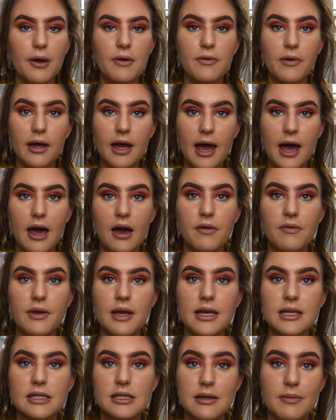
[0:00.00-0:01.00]
If I have,
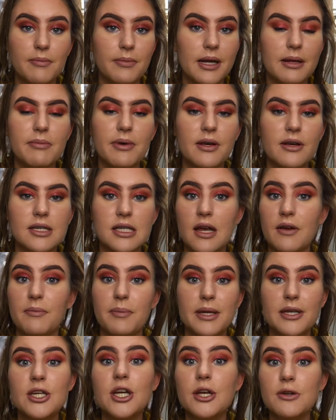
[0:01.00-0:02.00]
it's simply because I've
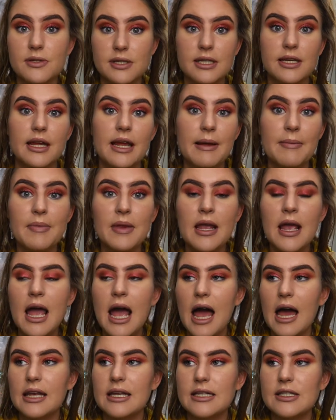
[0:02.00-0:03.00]
been using it
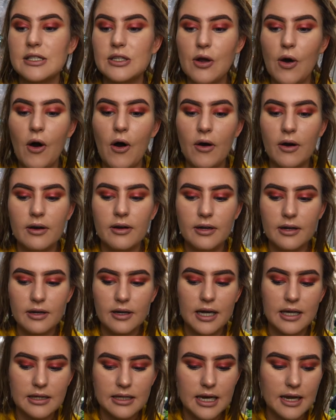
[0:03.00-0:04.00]
and it's not
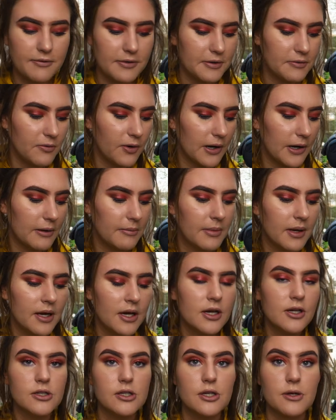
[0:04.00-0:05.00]
in the living room
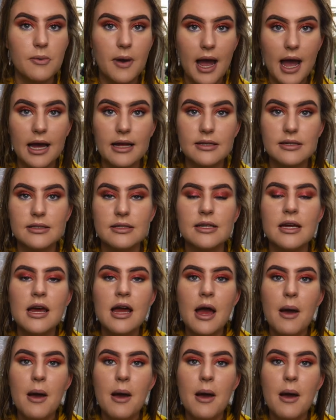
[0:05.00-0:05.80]
to hand.